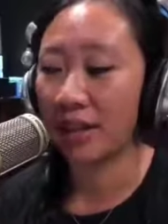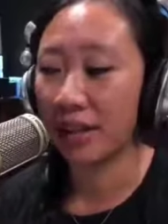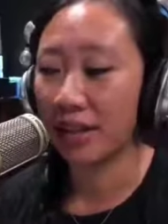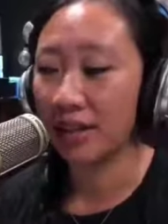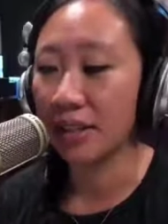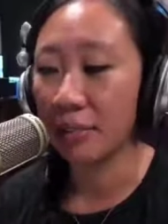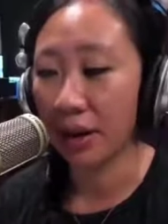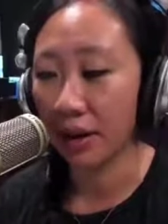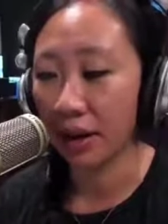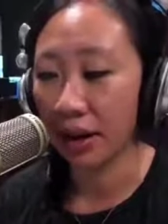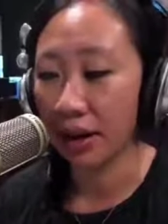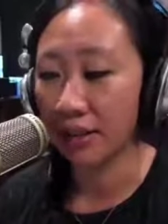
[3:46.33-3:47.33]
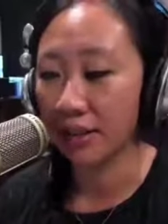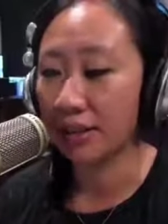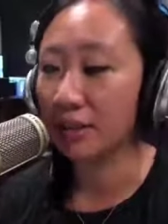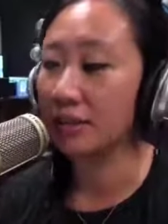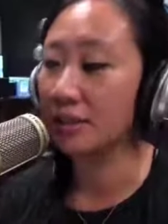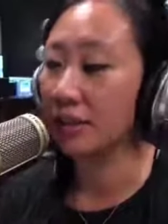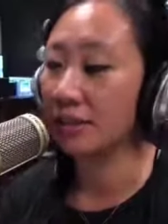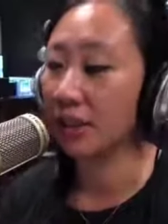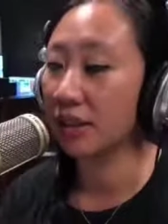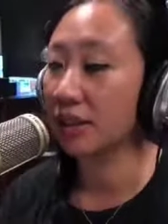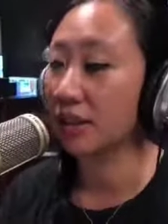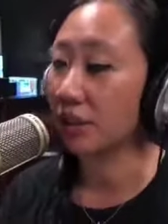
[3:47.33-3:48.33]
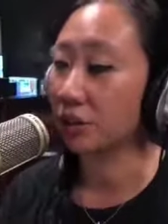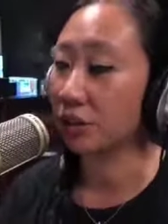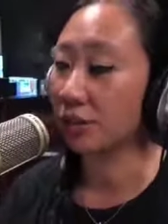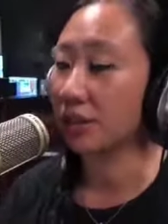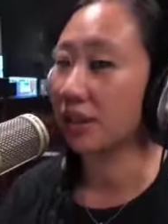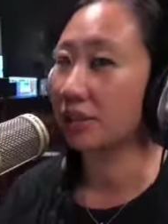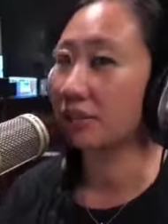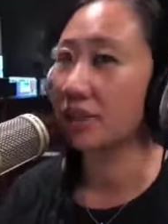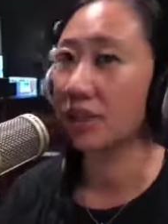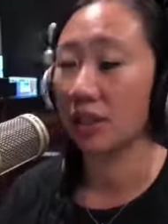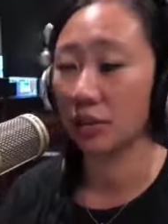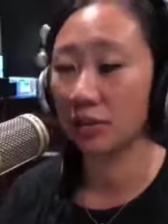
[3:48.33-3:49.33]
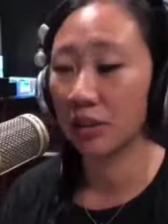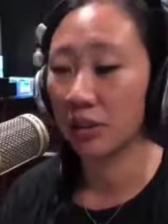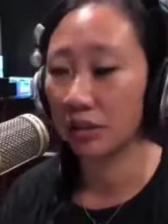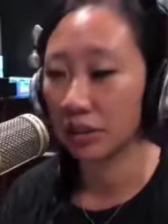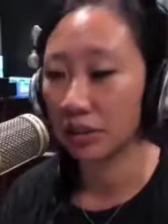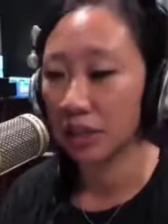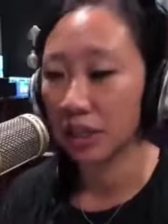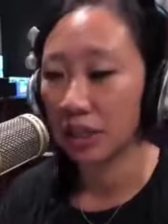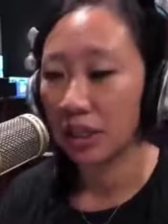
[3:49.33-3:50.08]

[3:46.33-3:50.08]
is America is living in a country of the self governed.